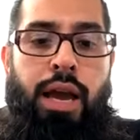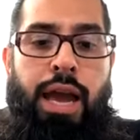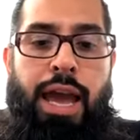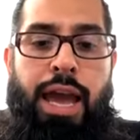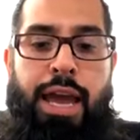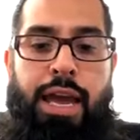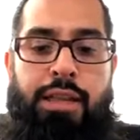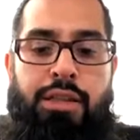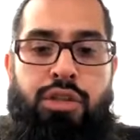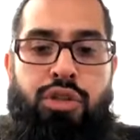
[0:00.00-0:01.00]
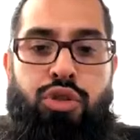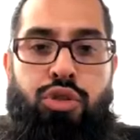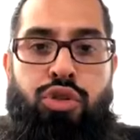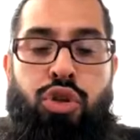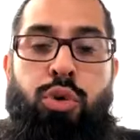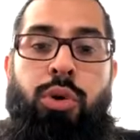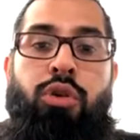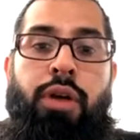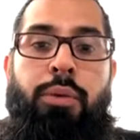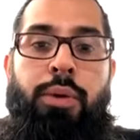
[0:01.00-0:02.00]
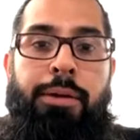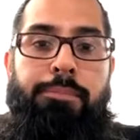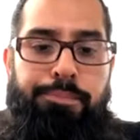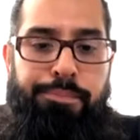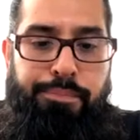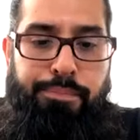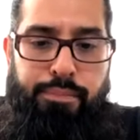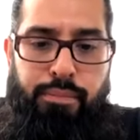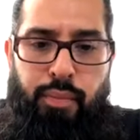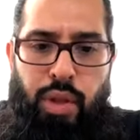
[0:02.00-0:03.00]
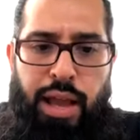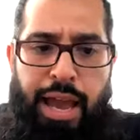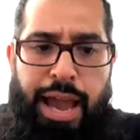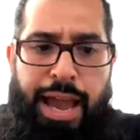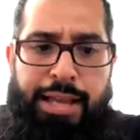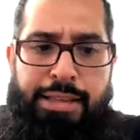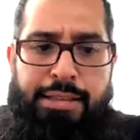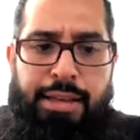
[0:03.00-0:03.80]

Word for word: and to do it the right way. And